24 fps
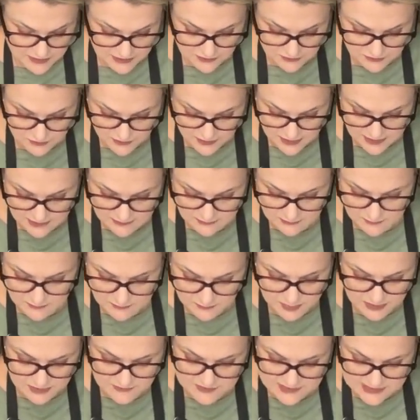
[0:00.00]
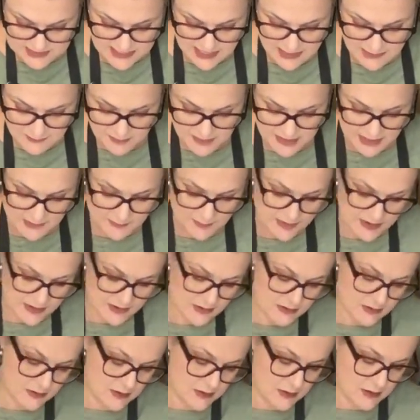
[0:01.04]
thicker grit bit of
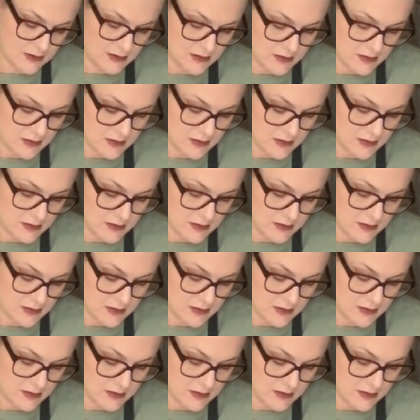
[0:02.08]
sandpaper,